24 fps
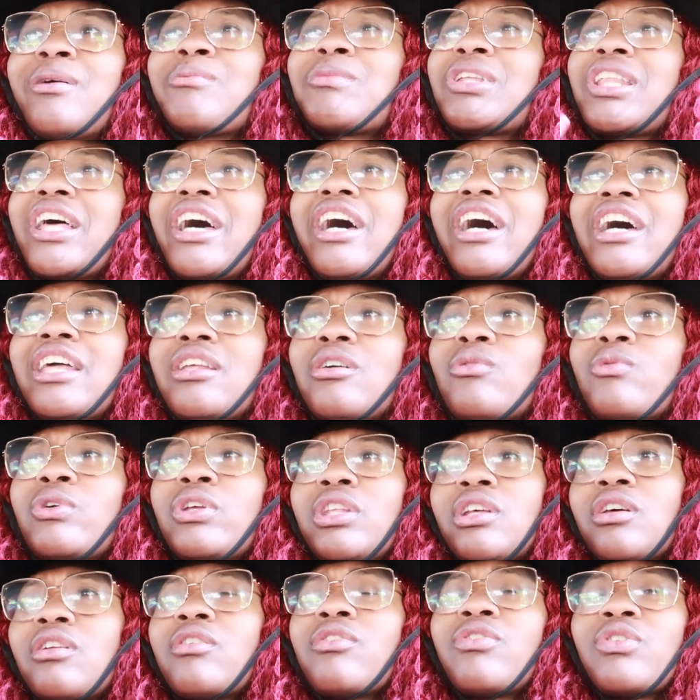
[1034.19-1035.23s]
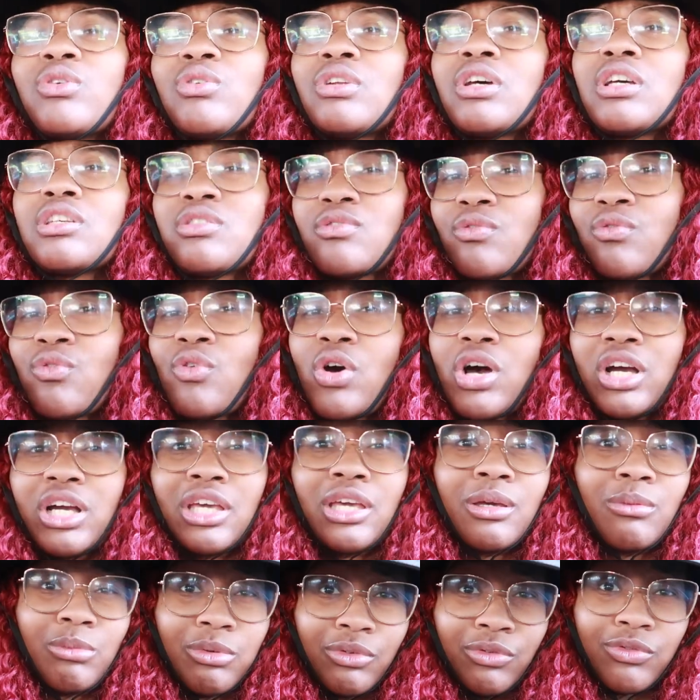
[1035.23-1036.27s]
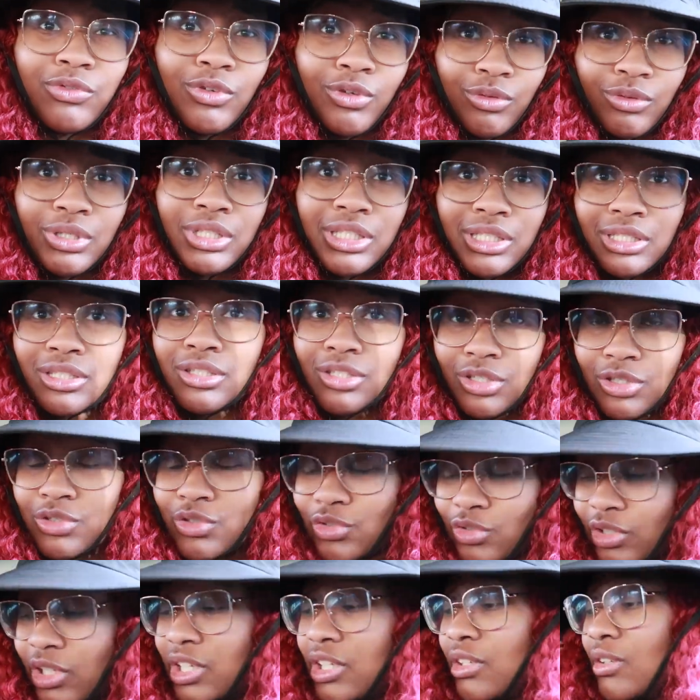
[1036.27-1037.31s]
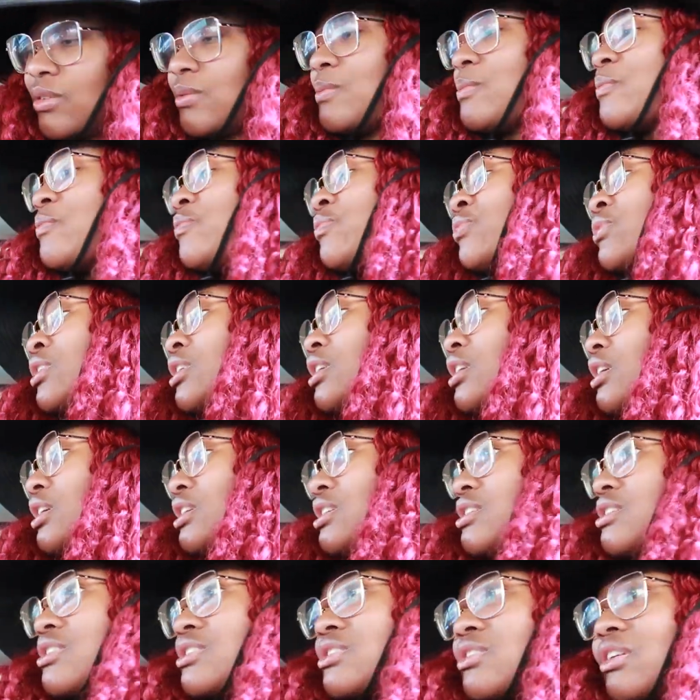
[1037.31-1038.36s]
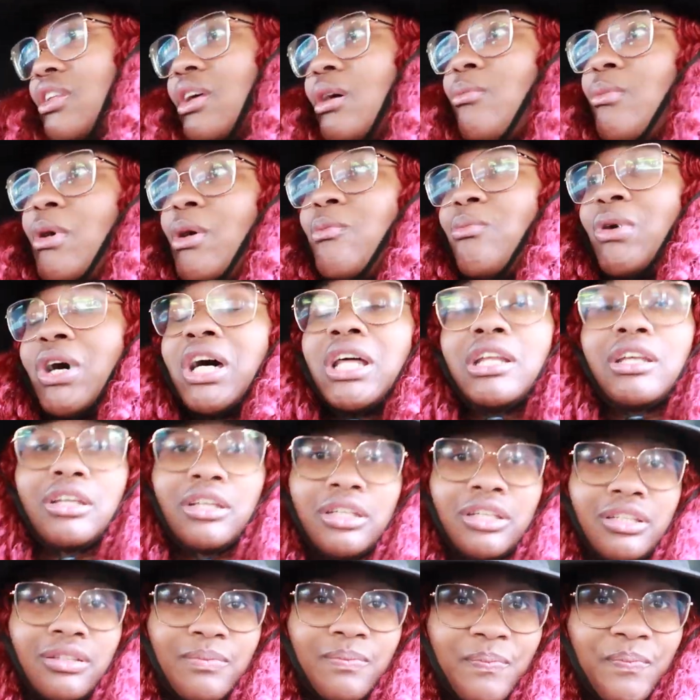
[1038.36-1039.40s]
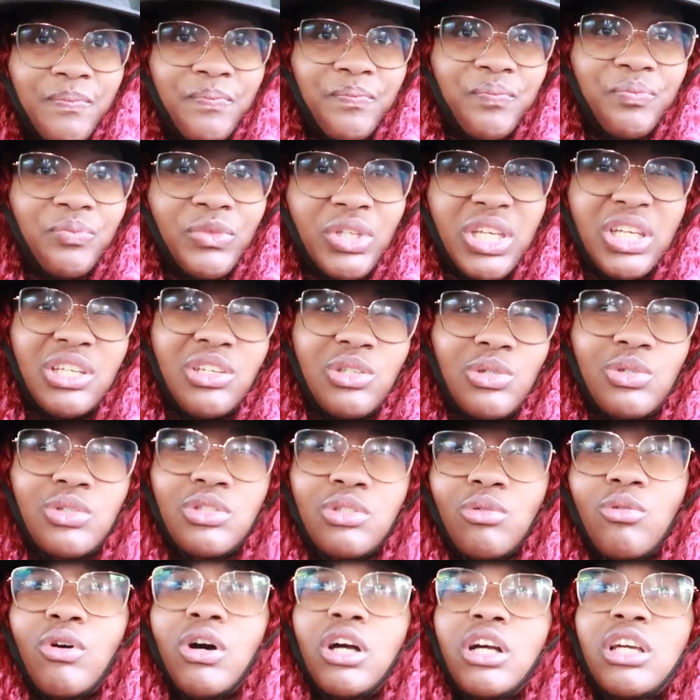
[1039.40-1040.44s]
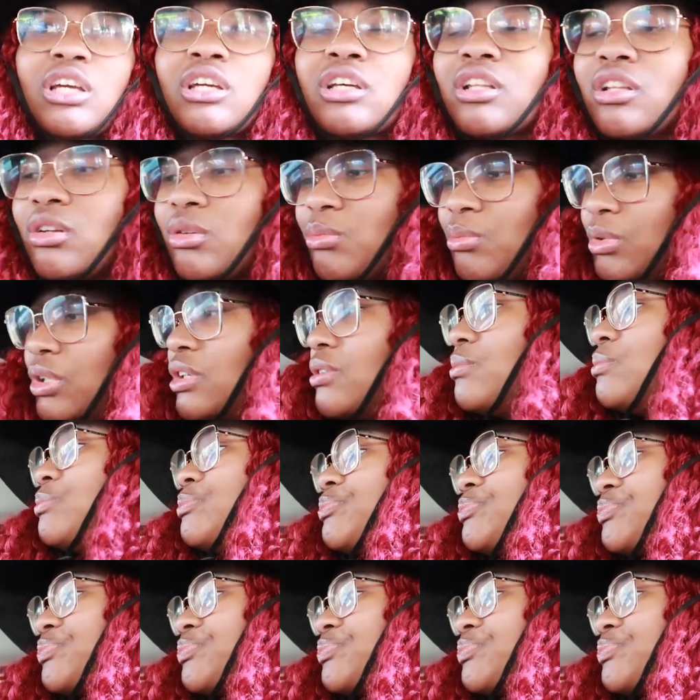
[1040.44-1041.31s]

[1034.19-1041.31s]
I'm glad we did a few days of walking before we did this trail so that my body could get used to walking a little bit.